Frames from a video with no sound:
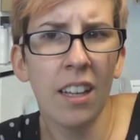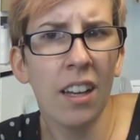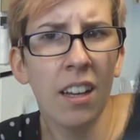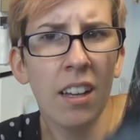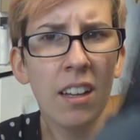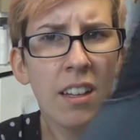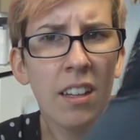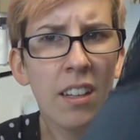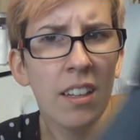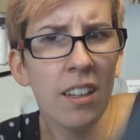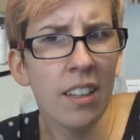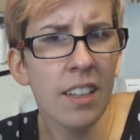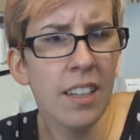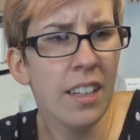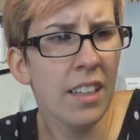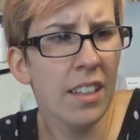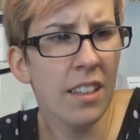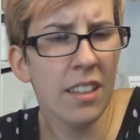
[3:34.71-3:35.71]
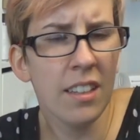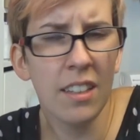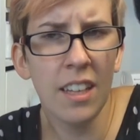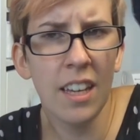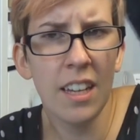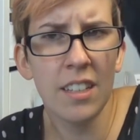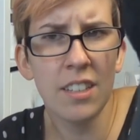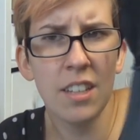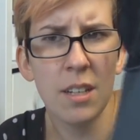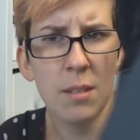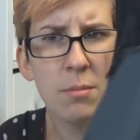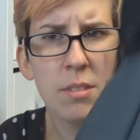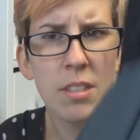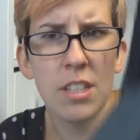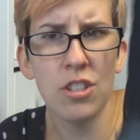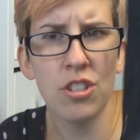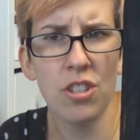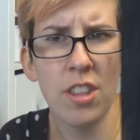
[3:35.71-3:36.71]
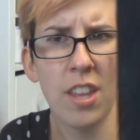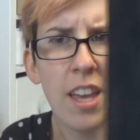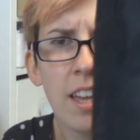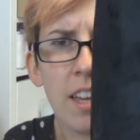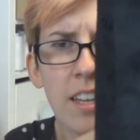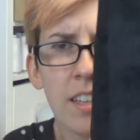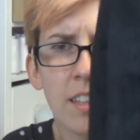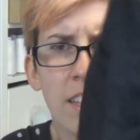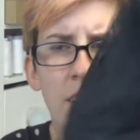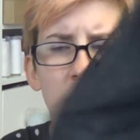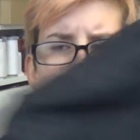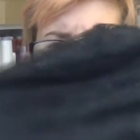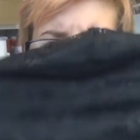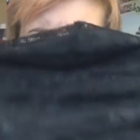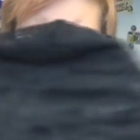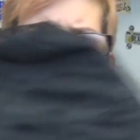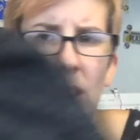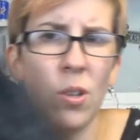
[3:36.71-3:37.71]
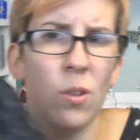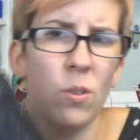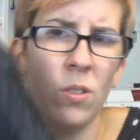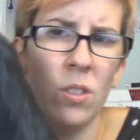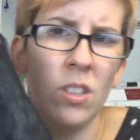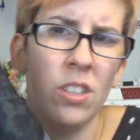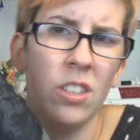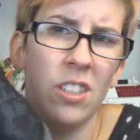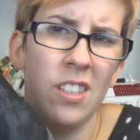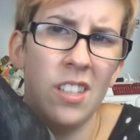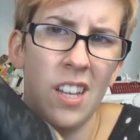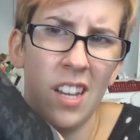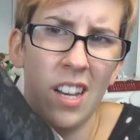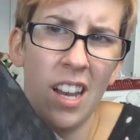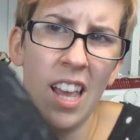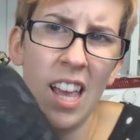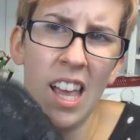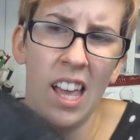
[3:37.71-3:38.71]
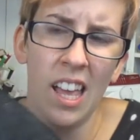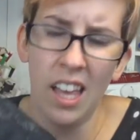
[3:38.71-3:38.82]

Uh, and yeah, top stitch that, and then you'll have the whole hood done.